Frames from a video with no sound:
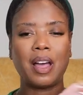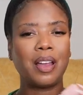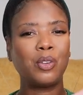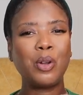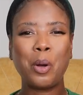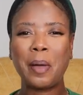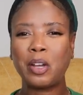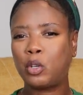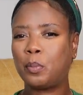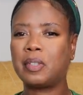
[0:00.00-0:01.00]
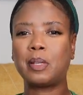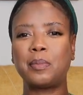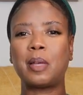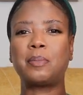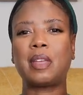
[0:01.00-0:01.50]
I don't know about you, but
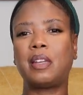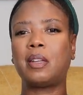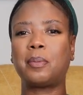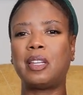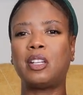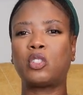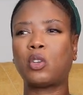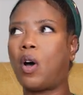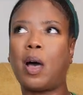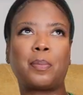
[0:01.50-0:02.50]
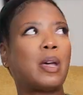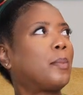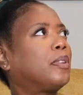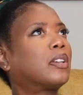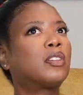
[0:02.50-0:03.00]
sometimes I end up getting so hopped
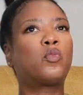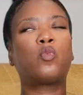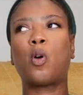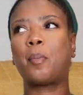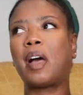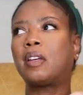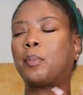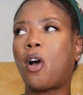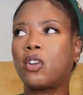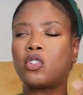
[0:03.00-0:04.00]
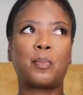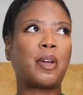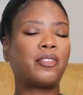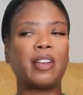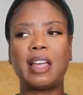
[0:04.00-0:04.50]
up looking for my departure, my
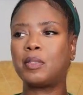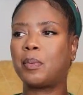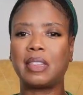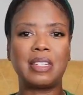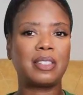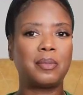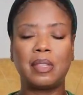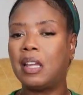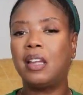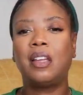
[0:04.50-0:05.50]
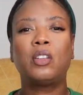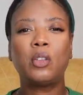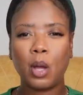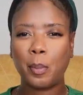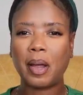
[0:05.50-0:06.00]
flights, my this, and you
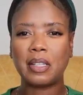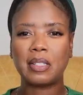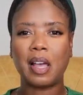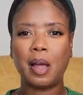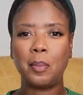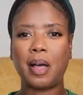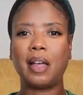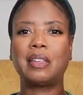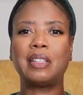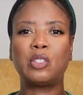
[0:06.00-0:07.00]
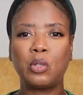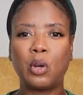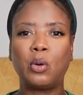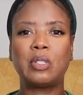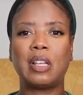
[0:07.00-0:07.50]
know, by the time I get to the
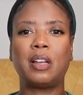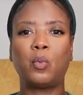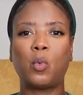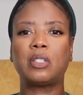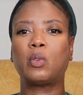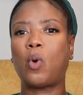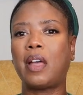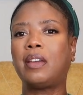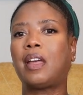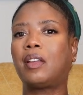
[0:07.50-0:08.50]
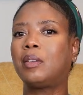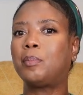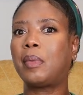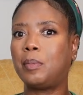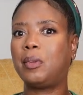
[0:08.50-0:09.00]
hotel and want to wind down, it
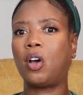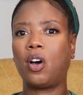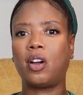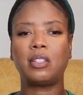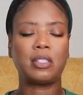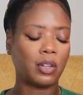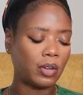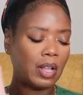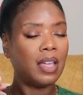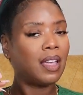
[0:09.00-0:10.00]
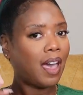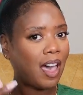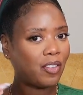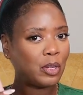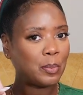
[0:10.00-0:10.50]
may be hard. So
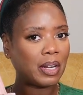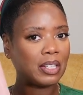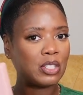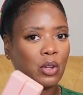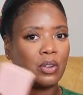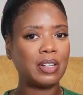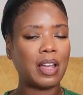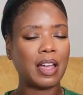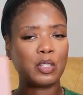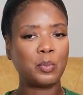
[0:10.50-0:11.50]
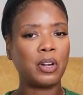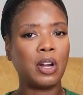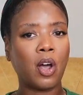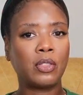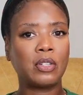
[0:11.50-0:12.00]
having melatonin, aspirin, and
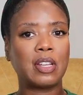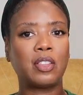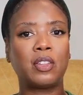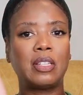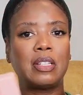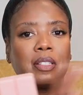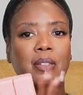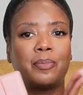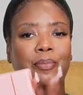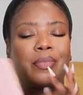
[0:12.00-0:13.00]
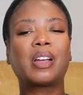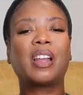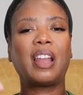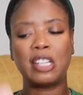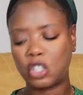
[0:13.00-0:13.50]
all those other things,
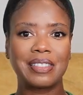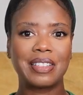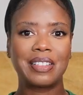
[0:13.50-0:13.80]
clutch.